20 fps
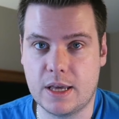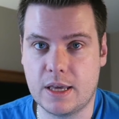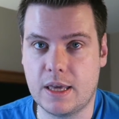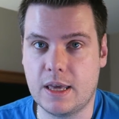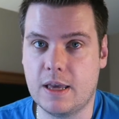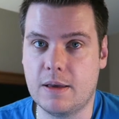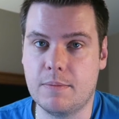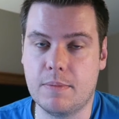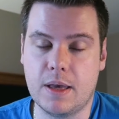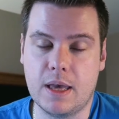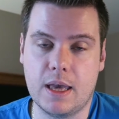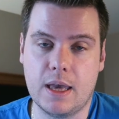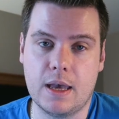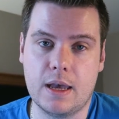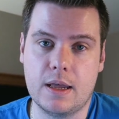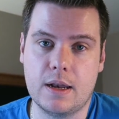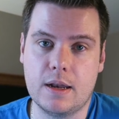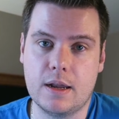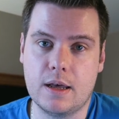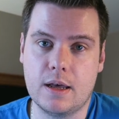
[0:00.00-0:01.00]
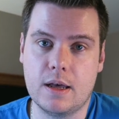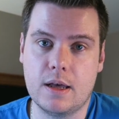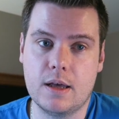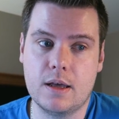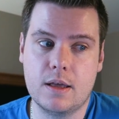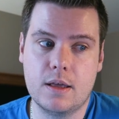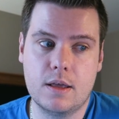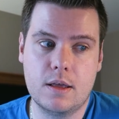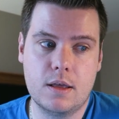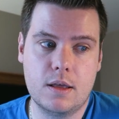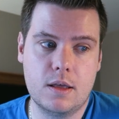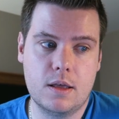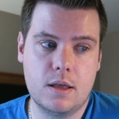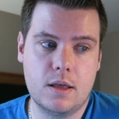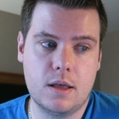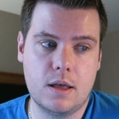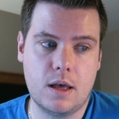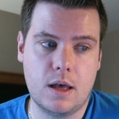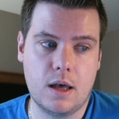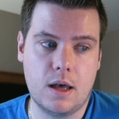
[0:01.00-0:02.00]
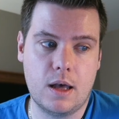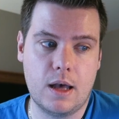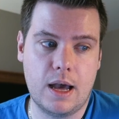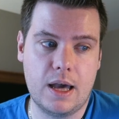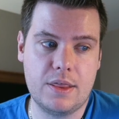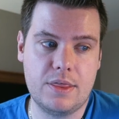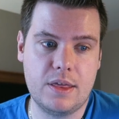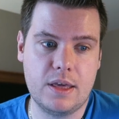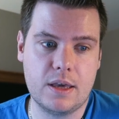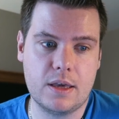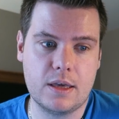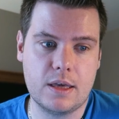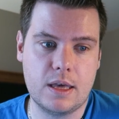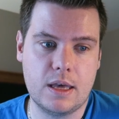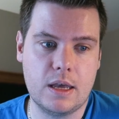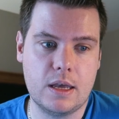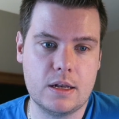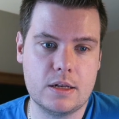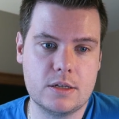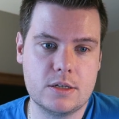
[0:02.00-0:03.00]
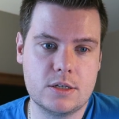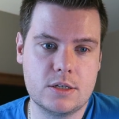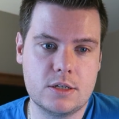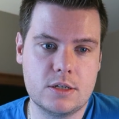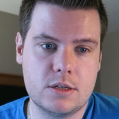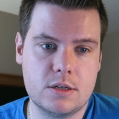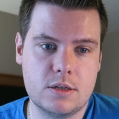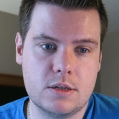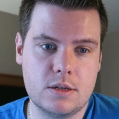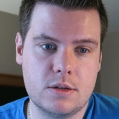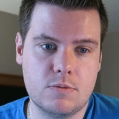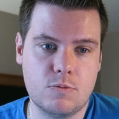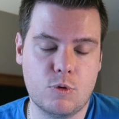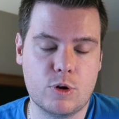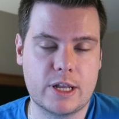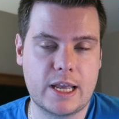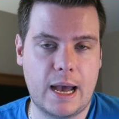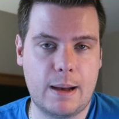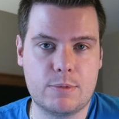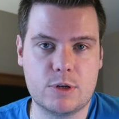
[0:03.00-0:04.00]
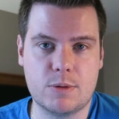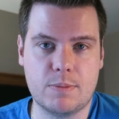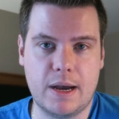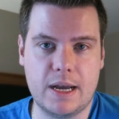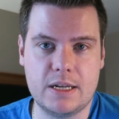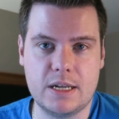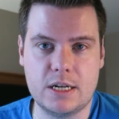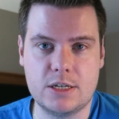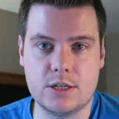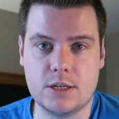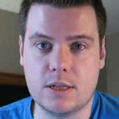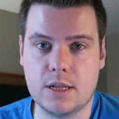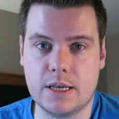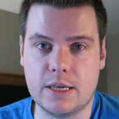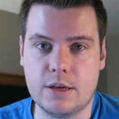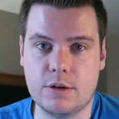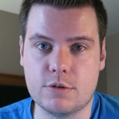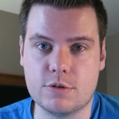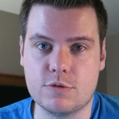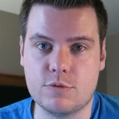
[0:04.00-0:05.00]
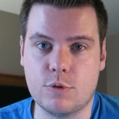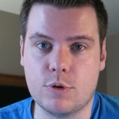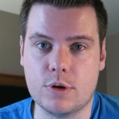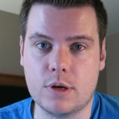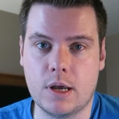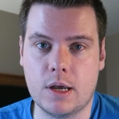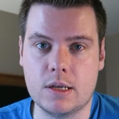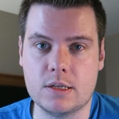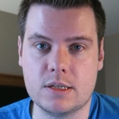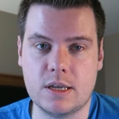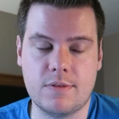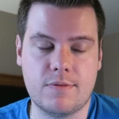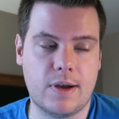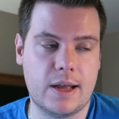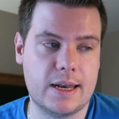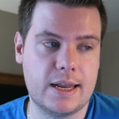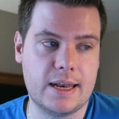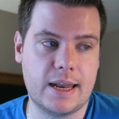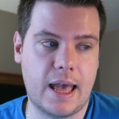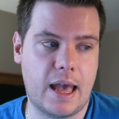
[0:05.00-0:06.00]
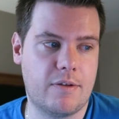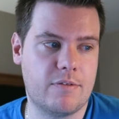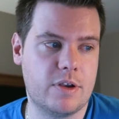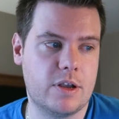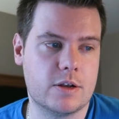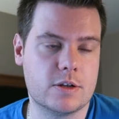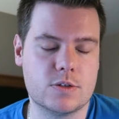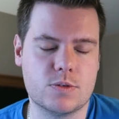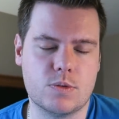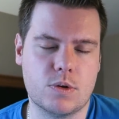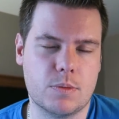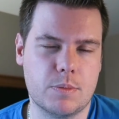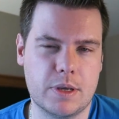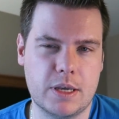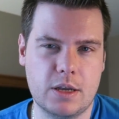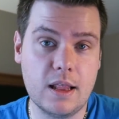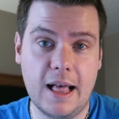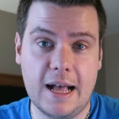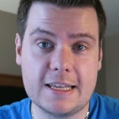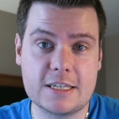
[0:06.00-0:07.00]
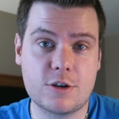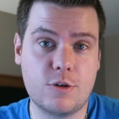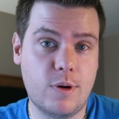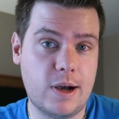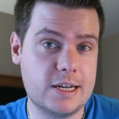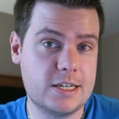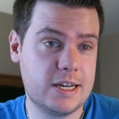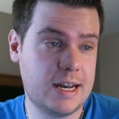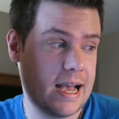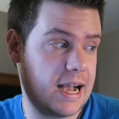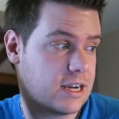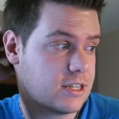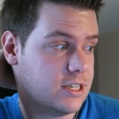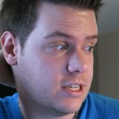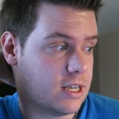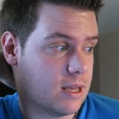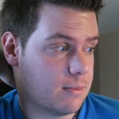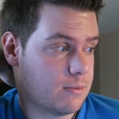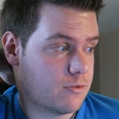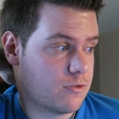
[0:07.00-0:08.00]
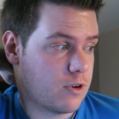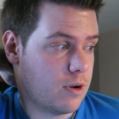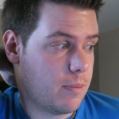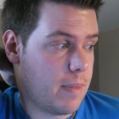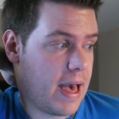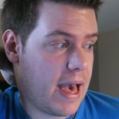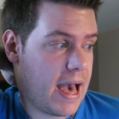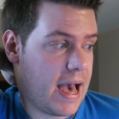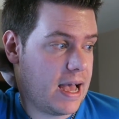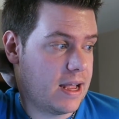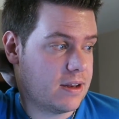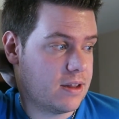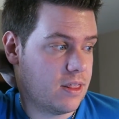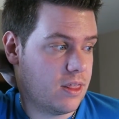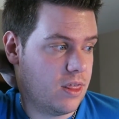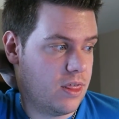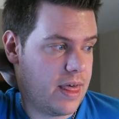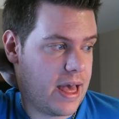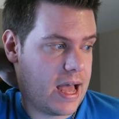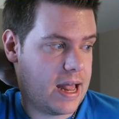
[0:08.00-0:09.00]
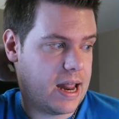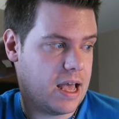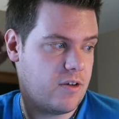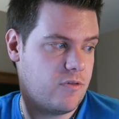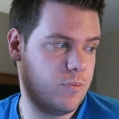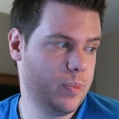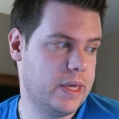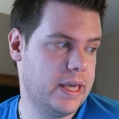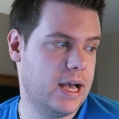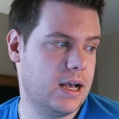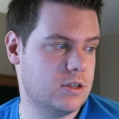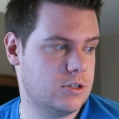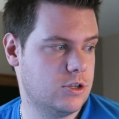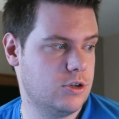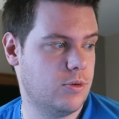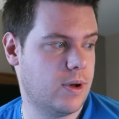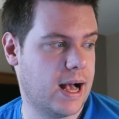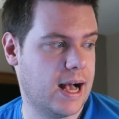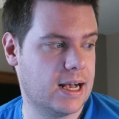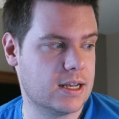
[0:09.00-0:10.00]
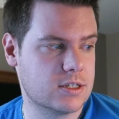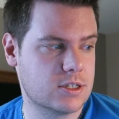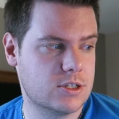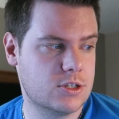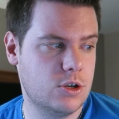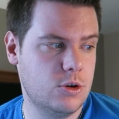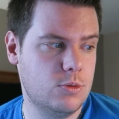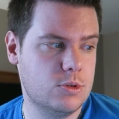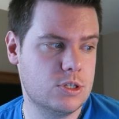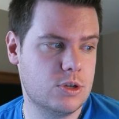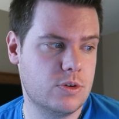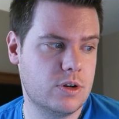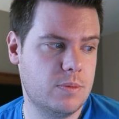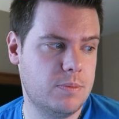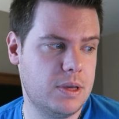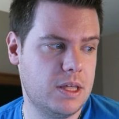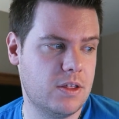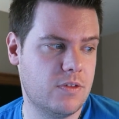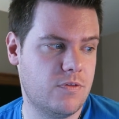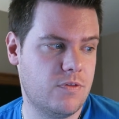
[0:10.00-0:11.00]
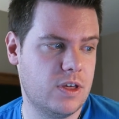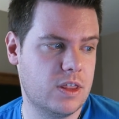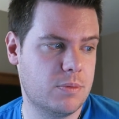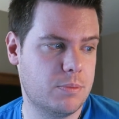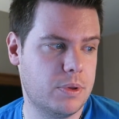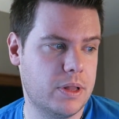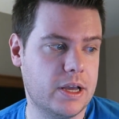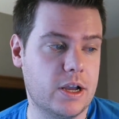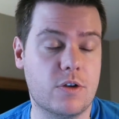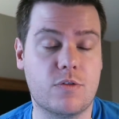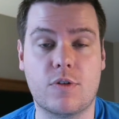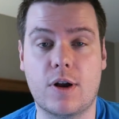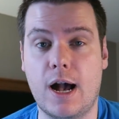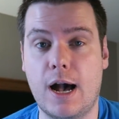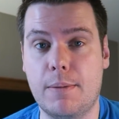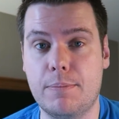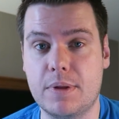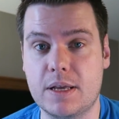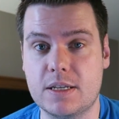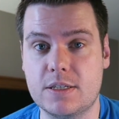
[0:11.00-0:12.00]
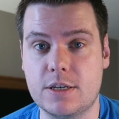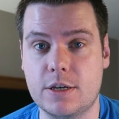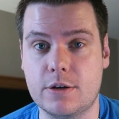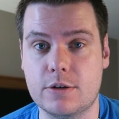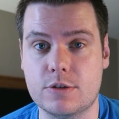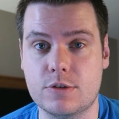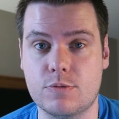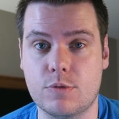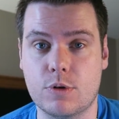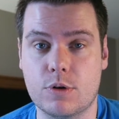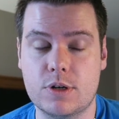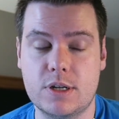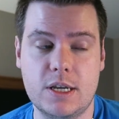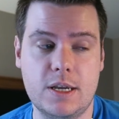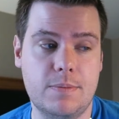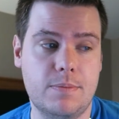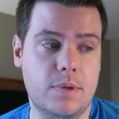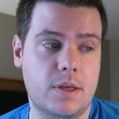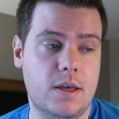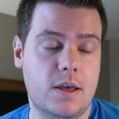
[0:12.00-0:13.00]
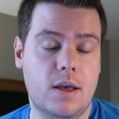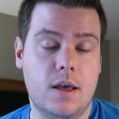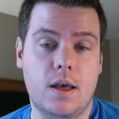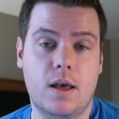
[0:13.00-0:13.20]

that game, and I think it would capture my attention like Gears of War does if I didn't have Gears of War. But the last question actually comes from @ThatFPS, who asks, who is going to be the 5th player for OPTIC's Gears of War team?